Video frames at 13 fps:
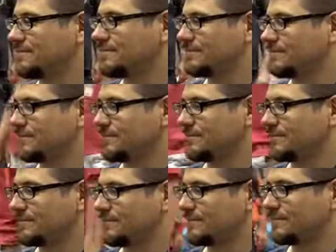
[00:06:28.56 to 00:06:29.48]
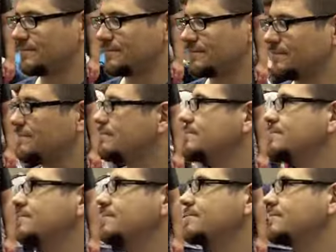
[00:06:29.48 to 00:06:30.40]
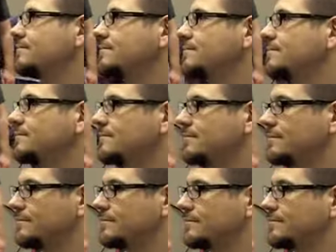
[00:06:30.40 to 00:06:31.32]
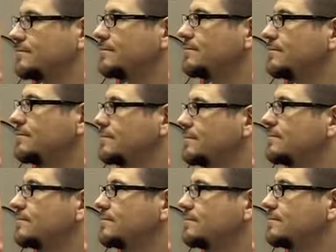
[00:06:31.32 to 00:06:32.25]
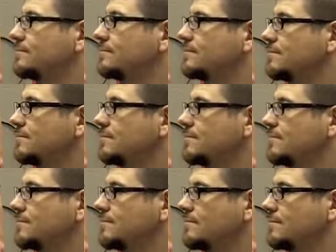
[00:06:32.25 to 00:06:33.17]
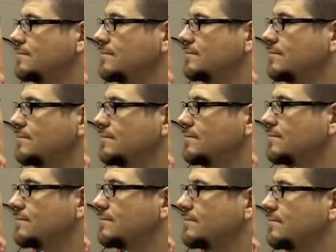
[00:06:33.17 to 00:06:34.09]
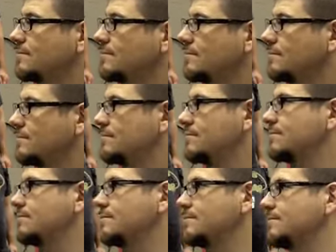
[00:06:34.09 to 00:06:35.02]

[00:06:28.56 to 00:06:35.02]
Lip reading: No words are spoken by the person on screen.